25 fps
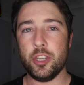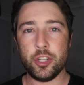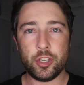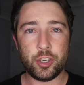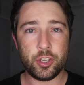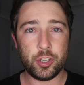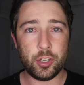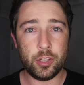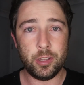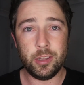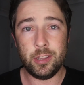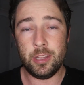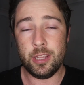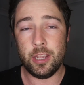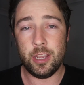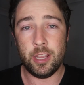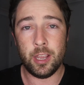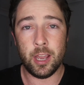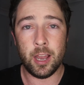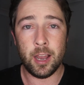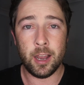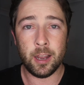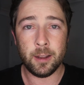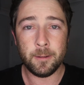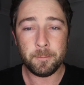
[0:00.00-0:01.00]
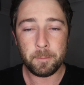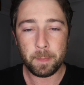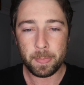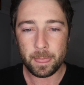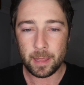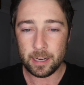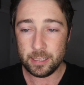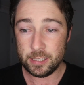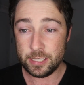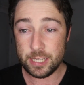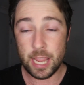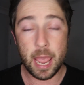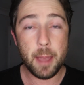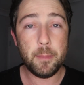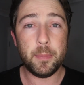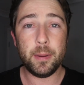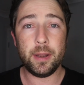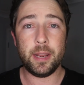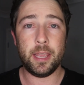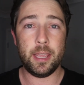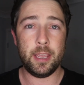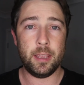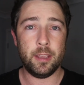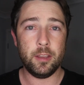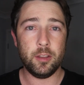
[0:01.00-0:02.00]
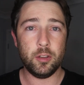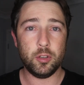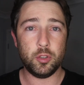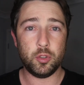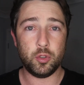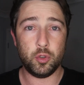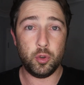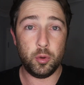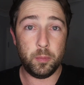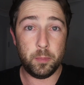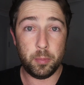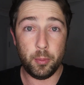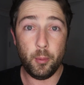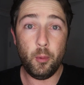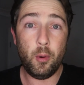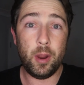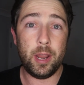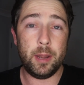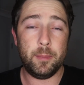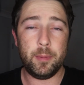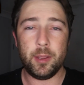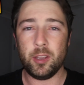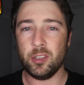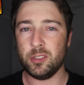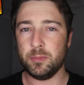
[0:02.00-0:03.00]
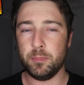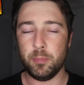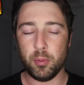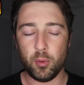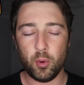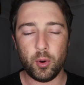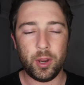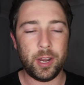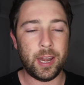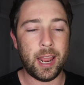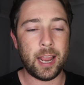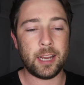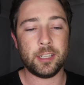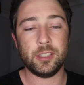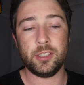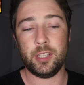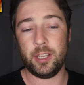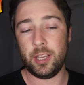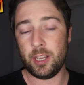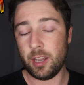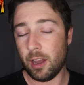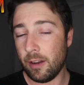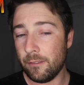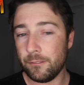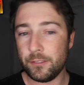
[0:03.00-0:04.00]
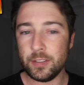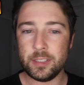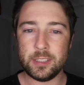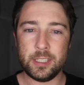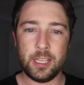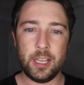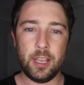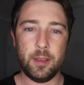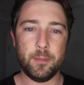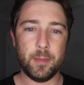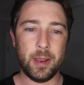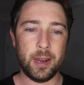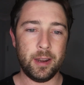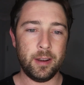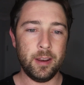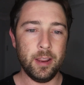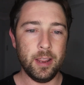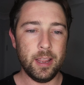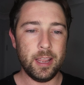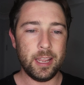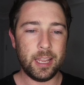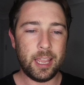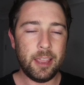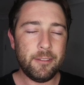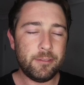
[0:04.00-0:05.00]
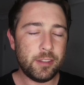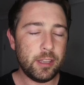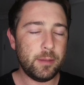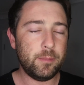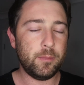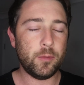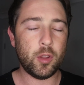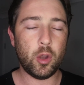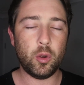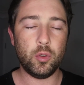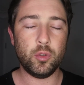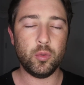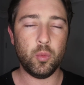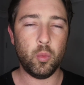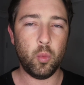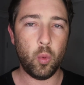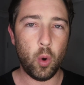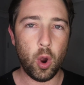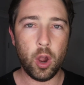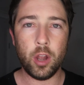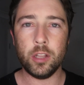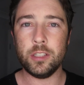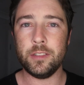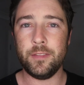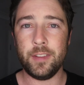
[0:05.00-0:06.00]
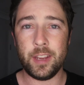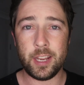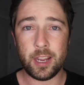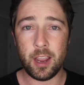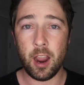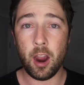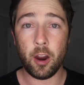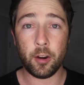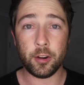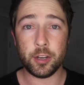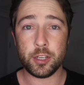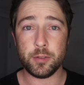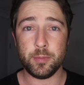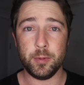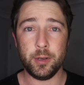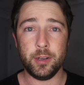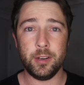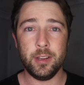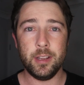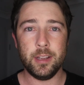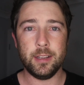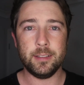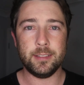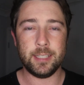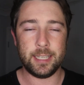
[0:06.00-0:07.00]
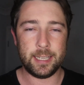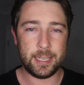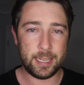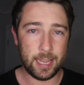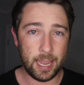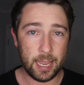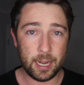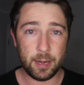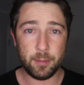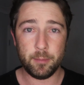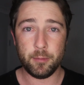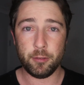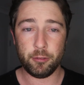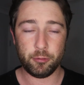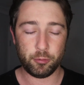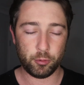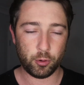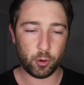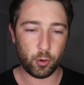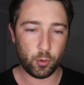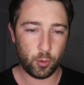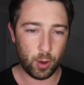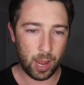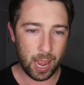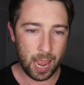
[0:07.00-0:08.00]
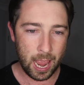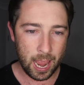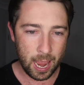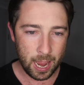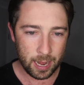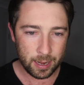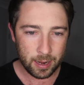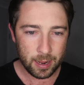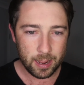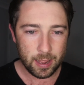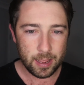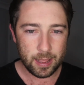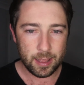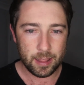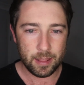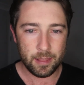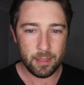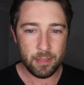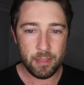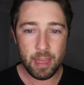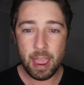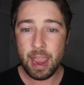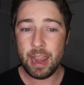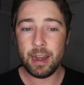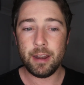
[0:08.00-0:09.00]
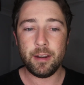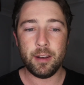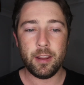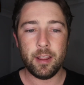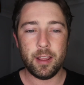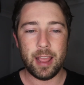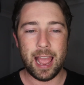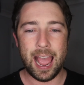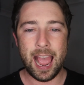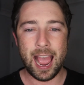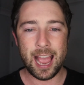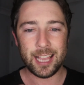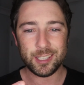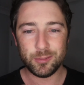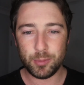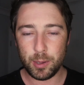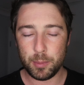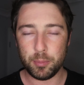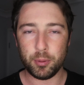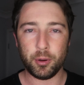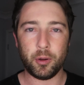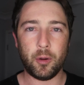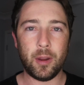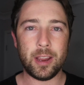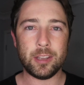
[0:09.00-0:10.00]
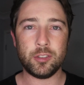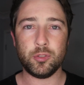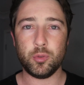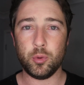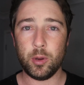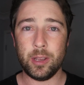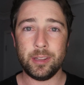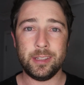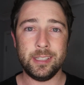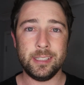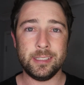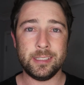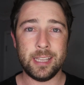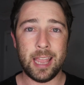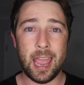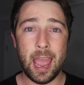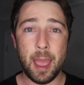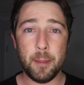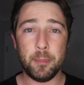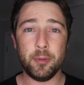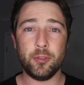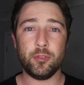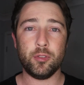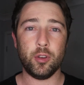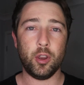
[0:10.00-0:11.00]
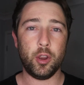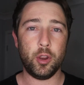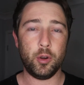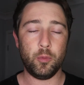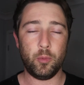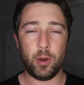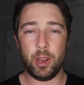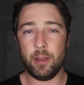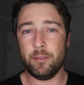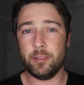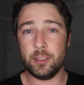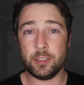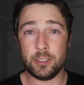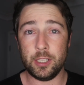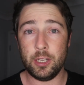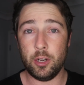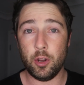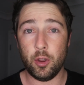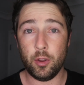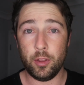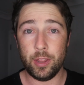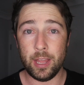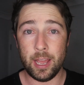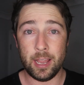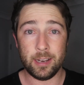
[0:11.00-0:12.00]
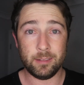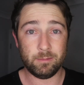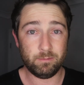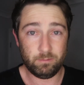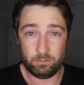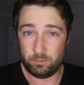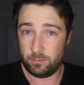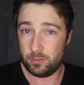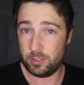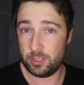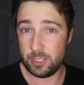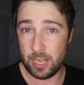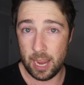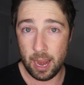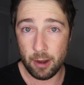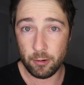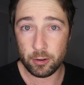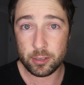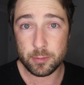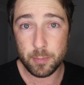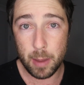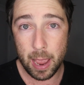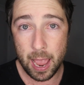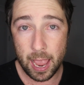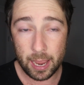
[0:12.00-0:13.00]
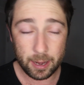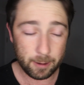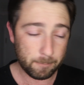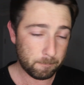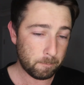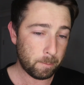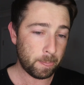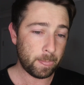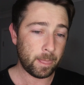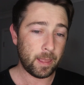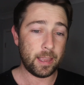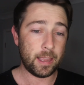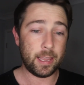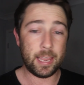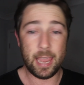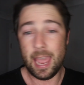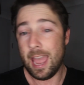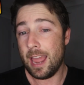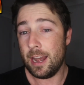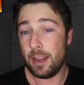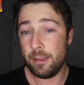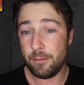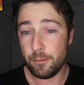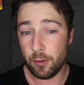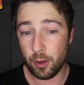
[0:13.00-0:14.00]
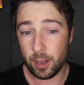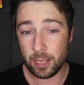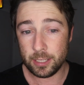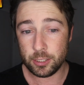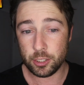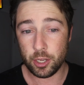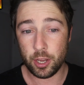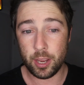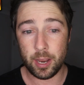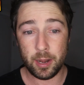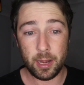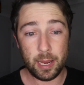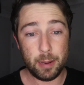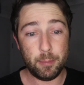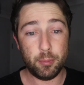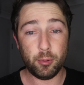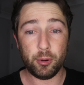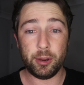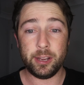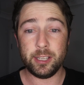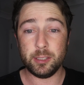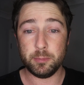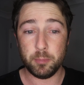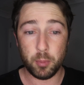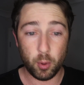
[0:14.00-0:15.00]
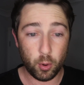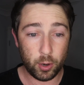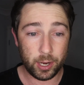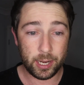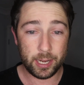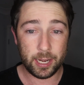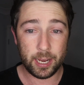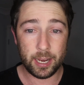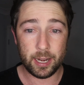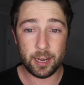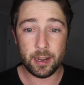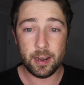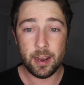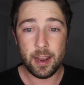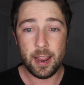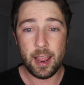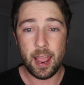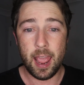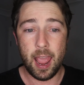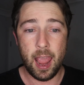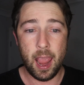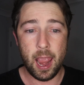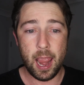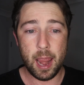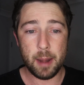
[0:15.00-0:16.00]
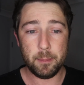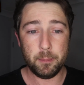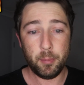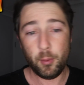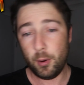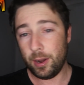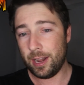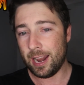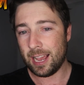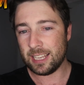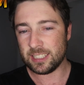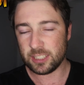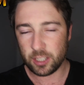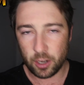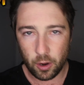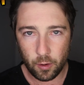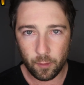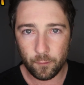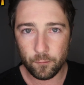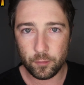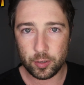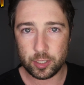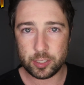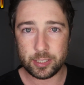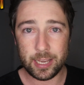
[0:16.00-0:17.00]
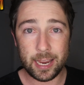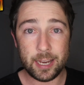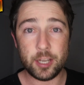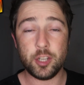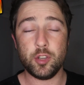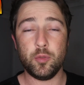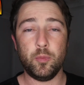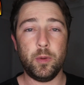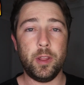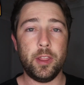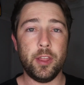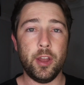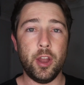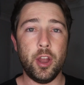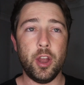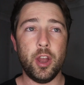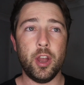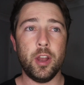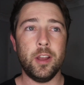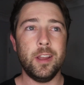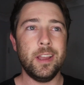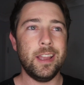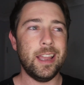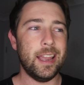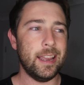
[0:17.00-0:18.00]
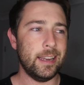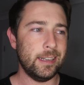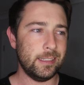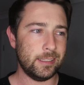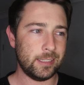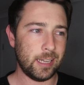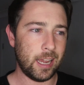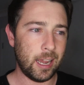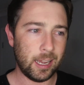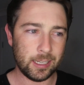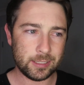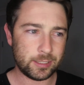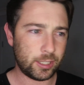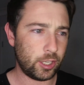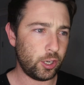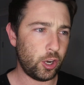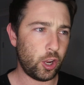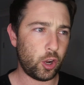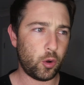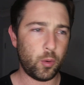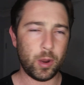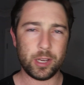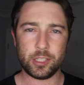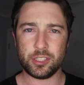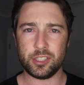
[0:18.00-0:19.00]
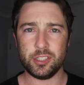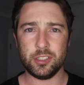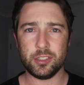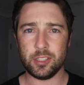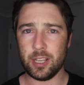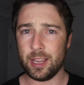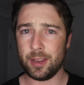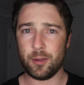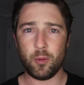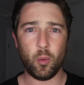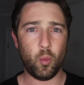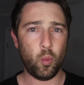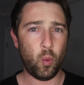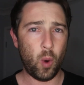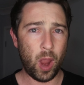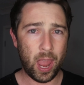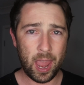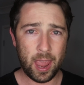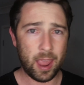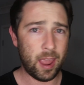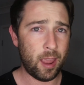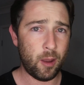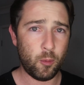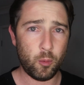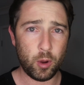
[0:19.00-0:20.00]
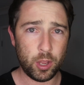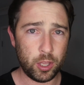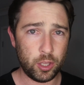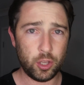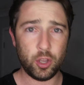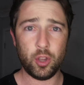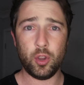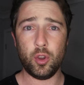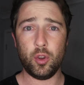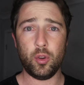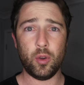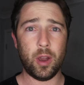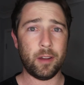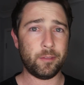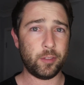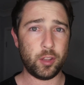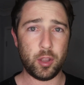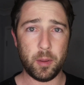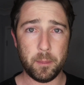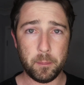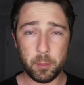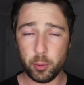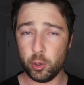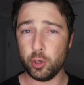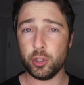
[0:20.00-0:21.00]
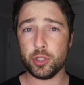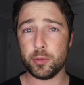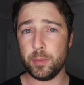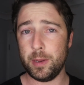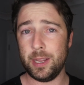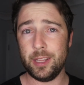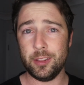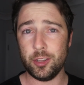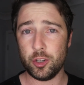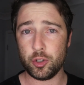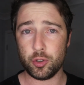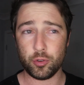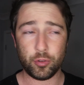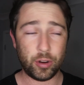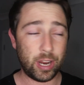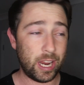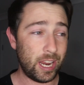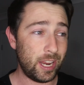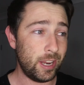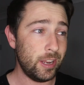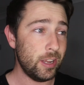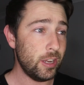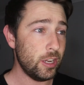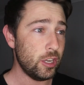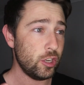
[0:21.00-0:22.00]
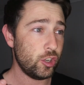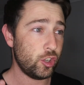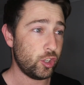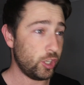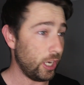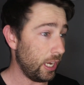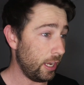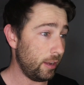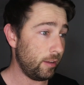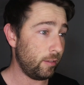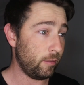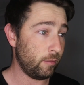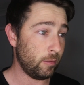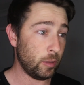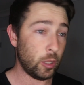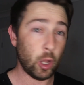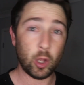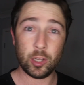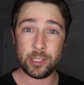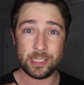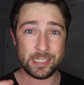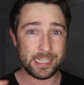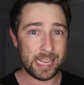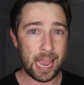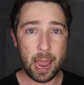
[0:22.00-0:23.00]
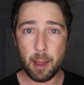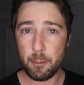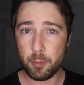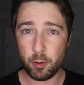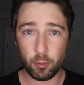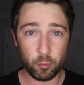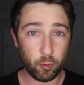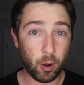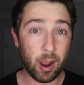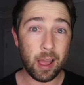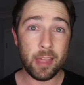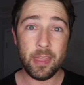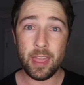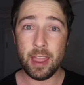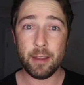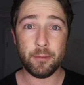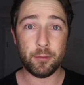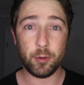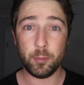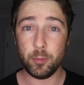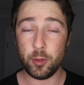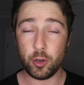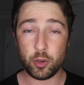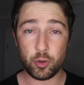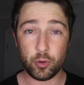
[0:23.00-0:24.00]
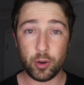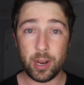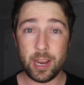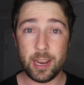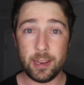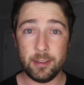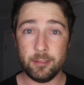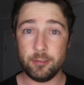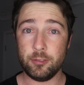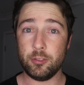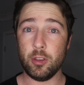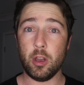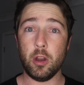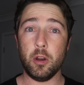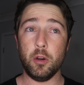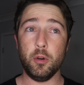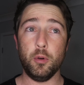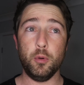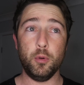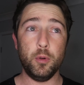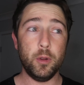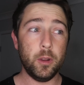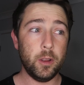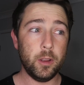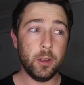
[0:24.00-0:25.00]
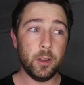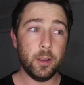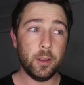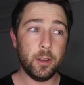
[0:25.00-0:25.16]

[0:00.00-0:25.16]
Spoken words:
the deputy to Boyd, because Boyd actually comforts him and gives him those words of encouragement to get him through. And then as we progress throughout this episode, we obviously know that Sarah's back. Kenny finds her and he brings Boyd in, and Boyd has a conversation with her and is asking her questions like, where were you after you pushed me in the tree? She got zapped right there from the tree. So